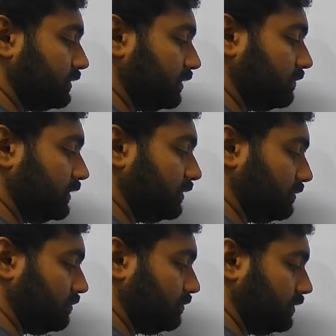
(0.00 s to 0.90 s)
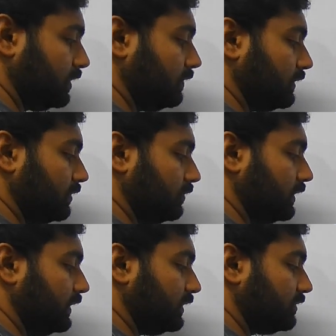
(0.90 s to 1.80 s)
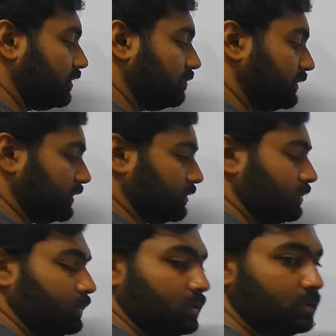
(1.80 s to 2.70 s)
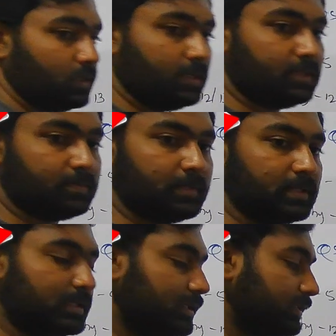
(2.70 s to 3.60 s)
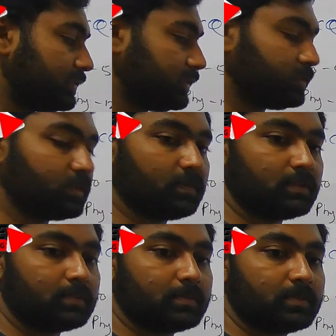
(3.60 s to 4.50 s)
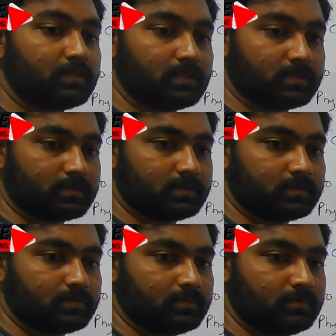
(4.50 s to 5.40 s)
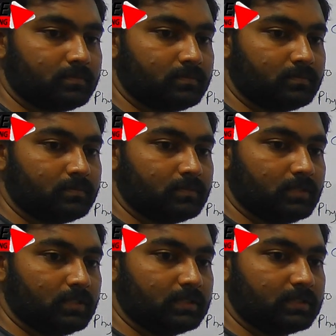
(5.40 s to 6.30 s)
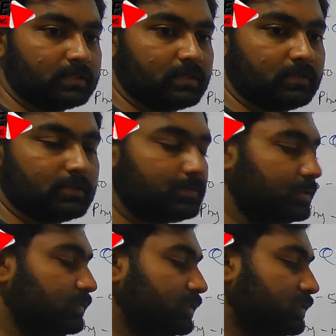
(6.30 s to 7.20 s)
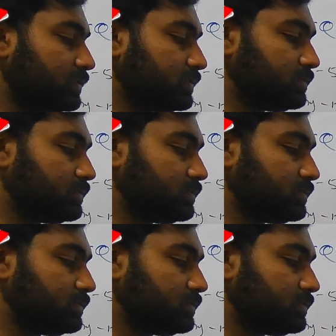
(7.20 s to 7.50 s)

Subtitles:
That means I will tell you ET subject. He spent 36 hours per week. 36 hours per week.